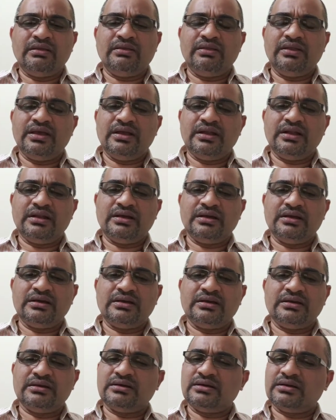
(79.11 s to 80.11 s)
Then
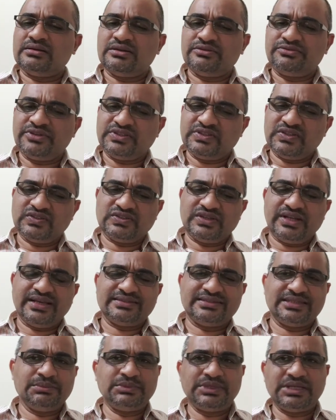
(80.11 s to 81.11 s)
other features
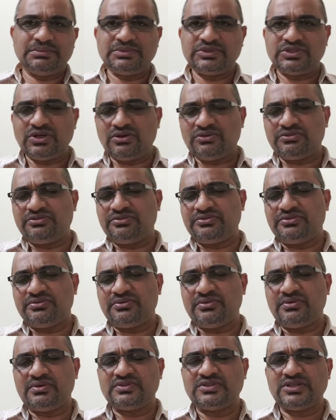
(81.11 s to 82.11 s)
like symptoms of
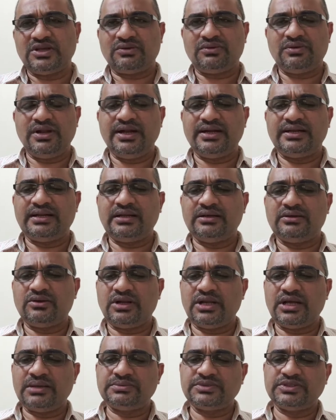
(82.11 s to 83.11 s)
circulatory
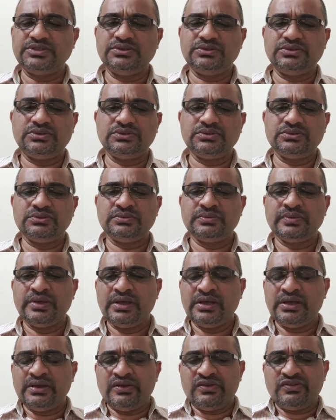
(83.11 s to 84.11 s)
collapse due to
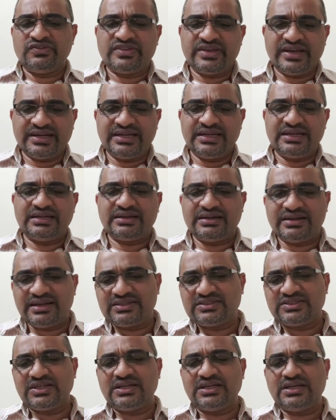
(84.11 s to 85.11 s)
sudden
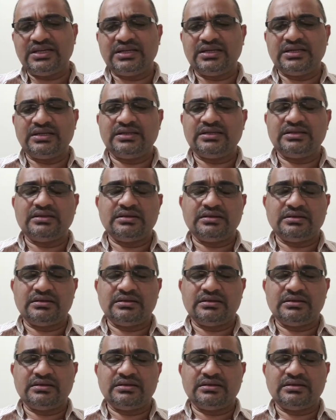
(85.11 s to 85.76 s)
reduction in